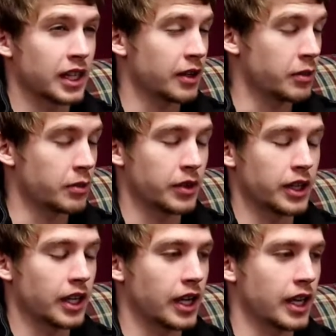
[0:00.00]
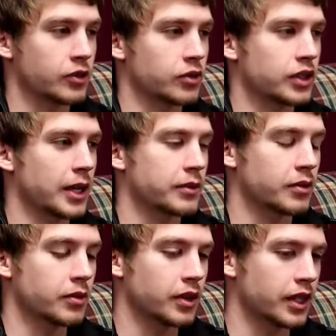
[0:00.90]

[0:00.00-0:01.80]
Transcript: I can't remember the actual chapter.